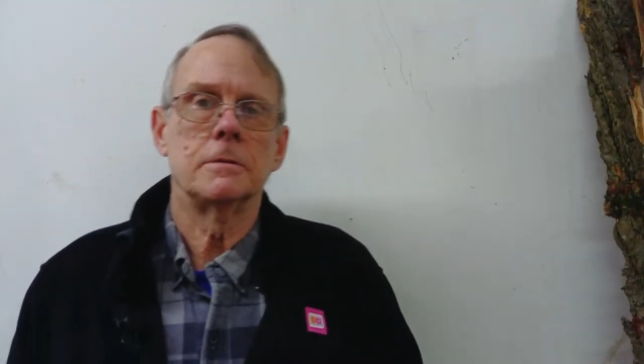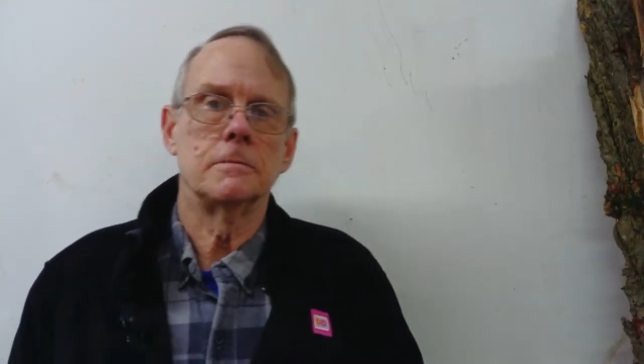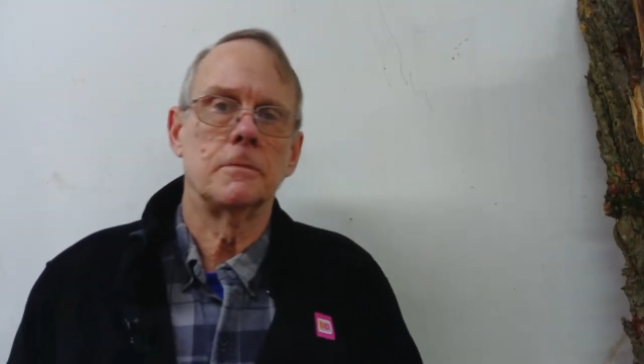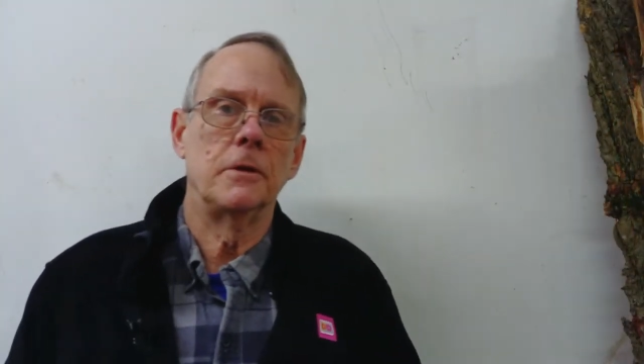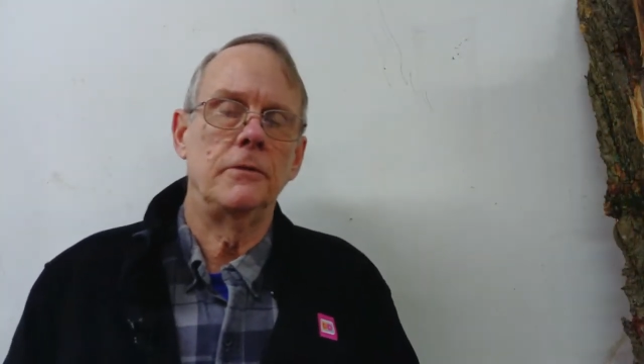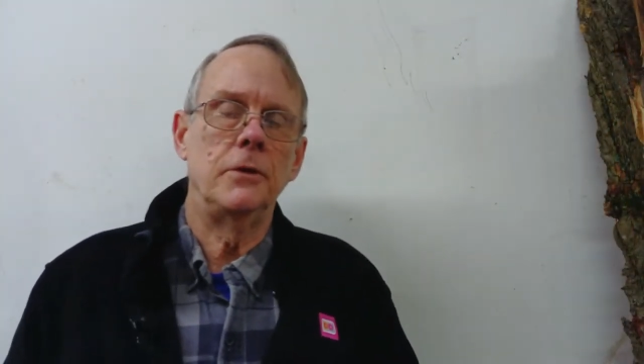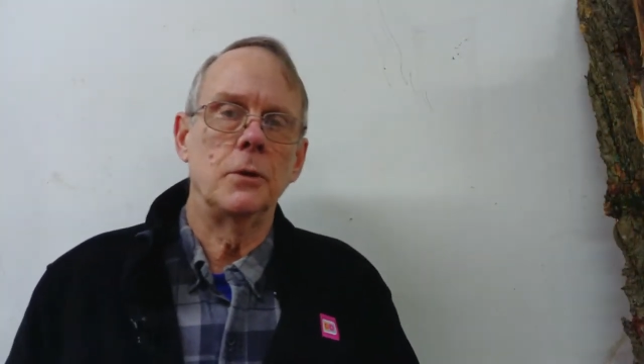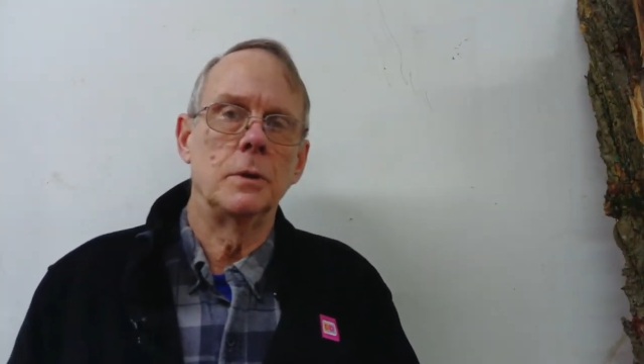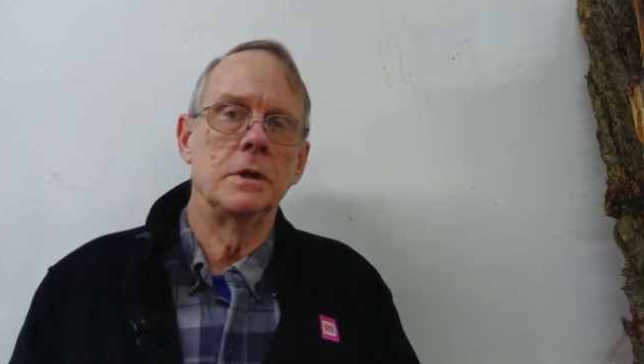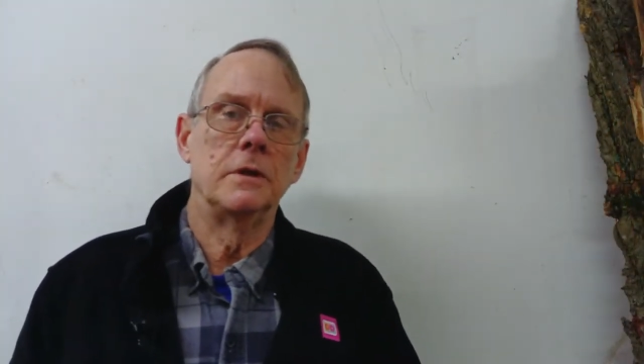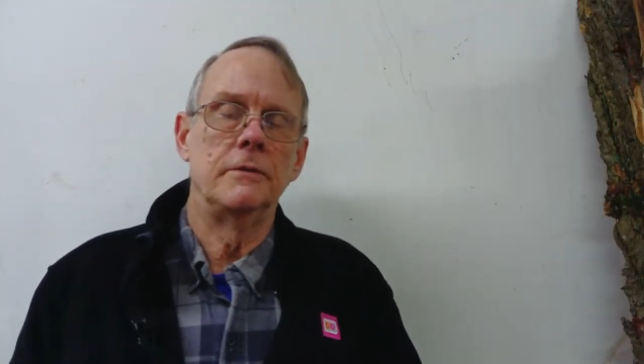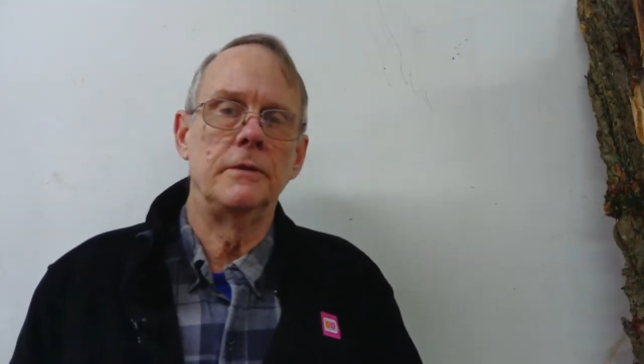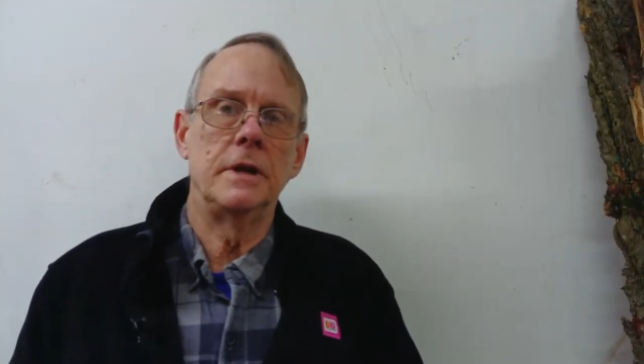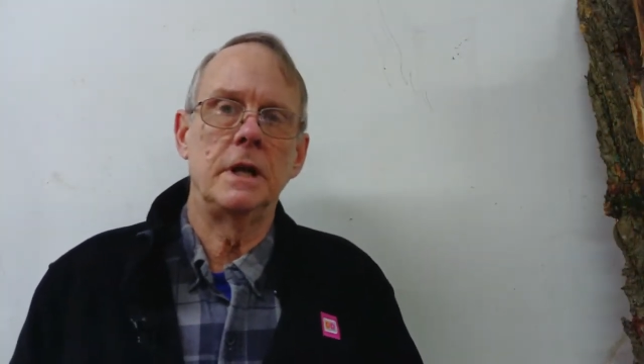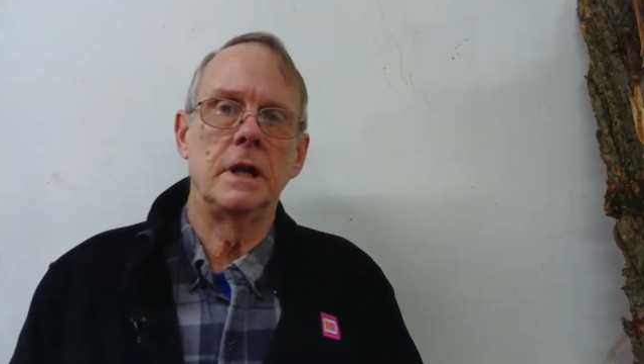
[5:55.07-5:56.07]
reviewing the
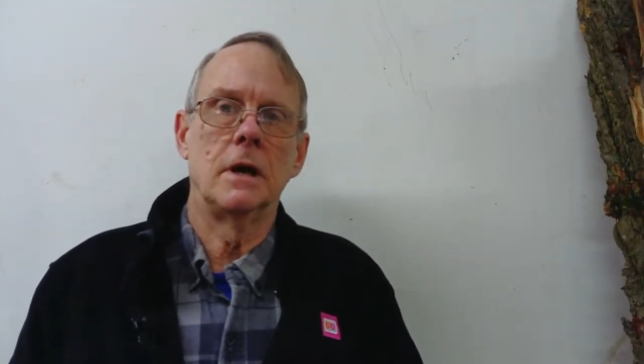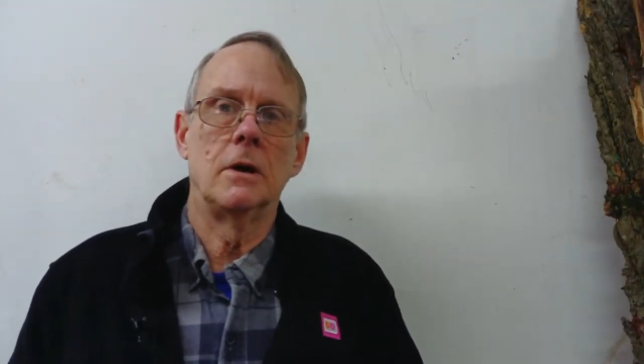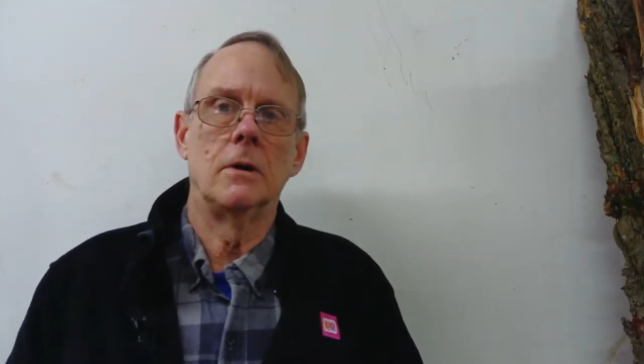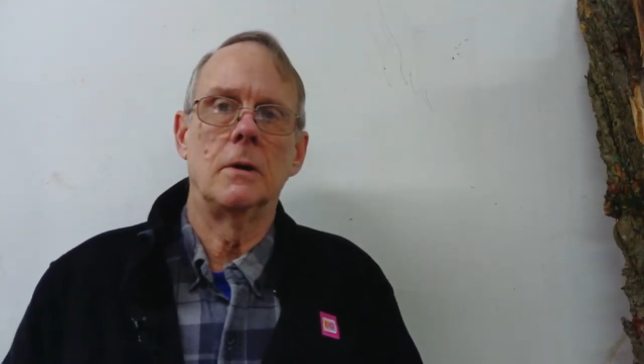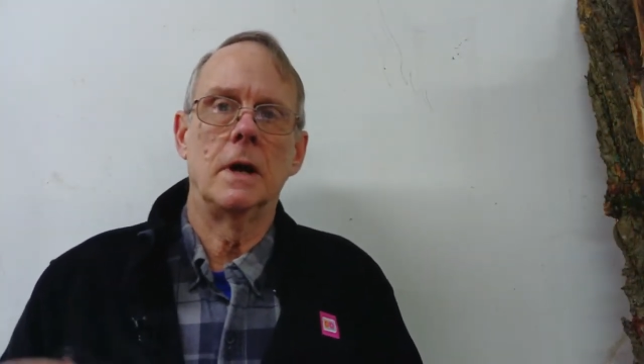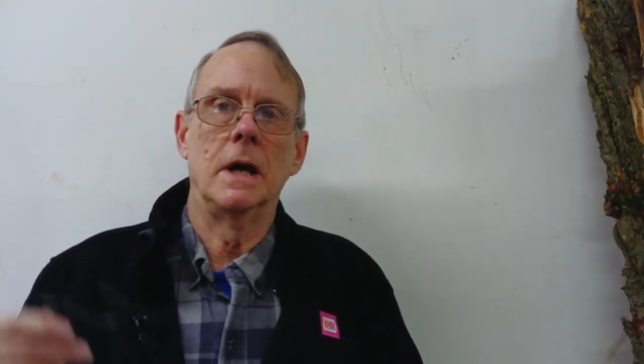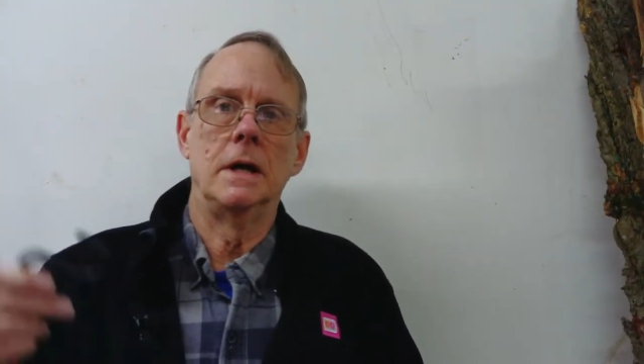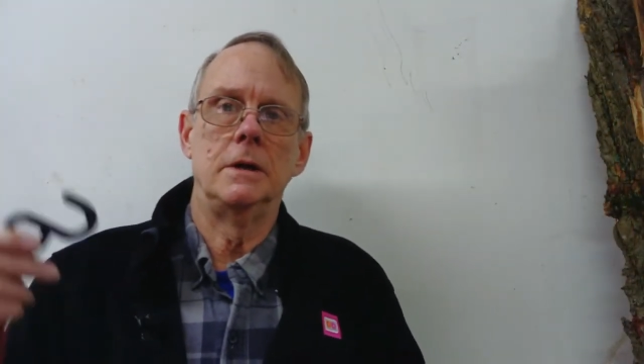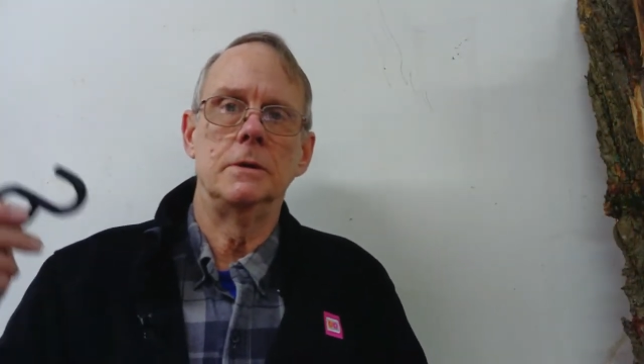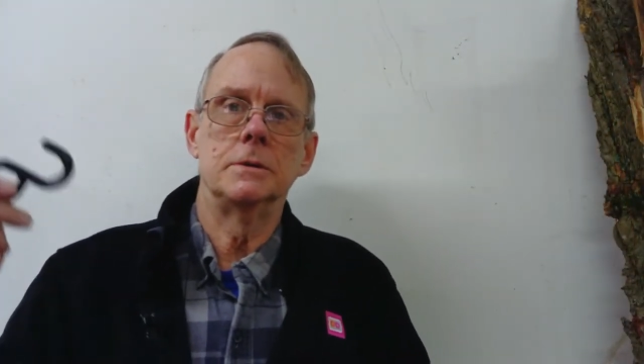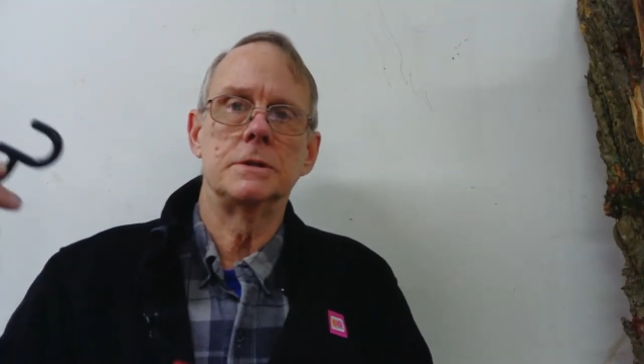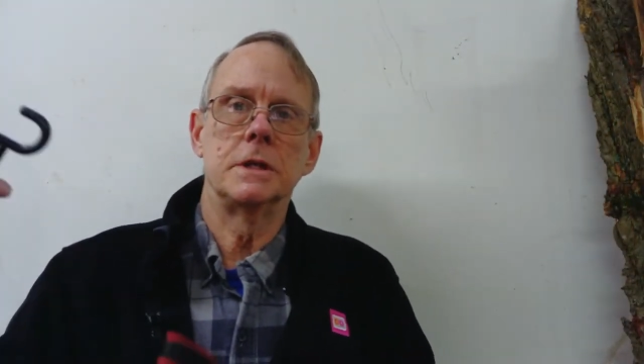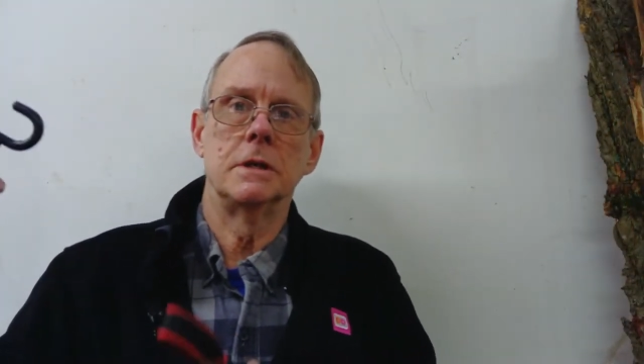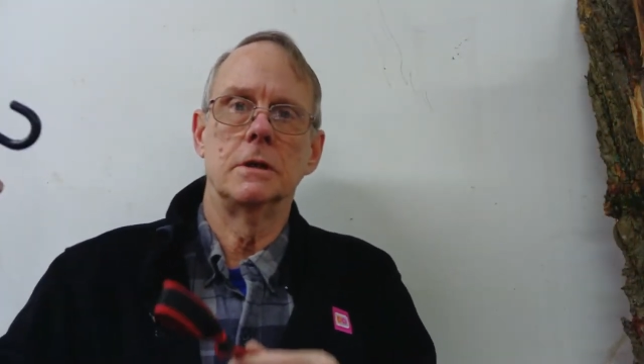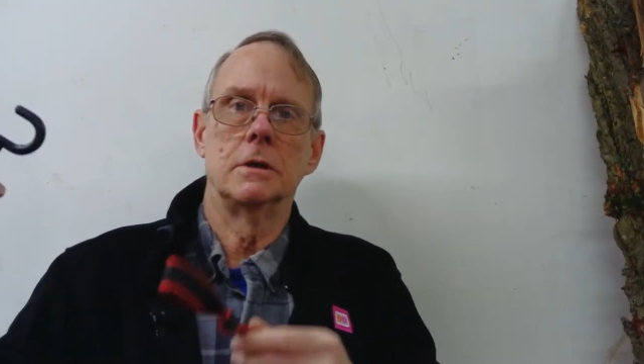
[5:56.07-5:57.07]
video and
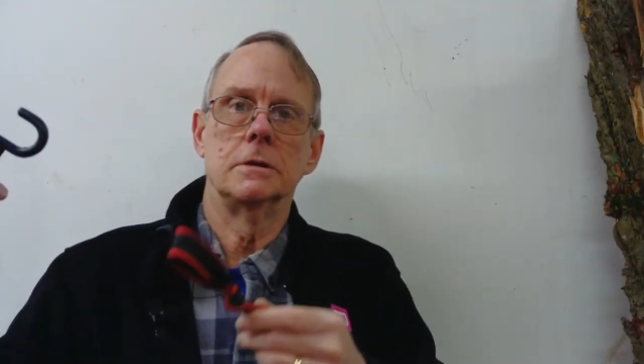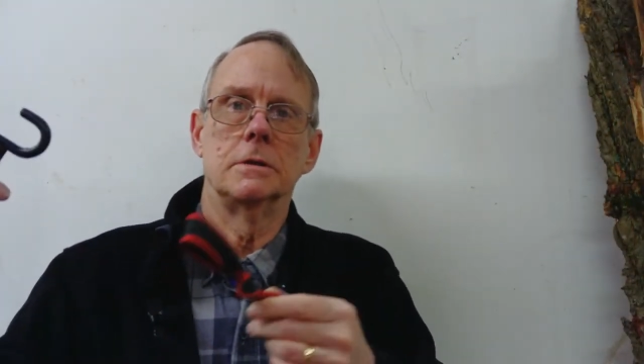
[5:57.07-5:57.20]
using the,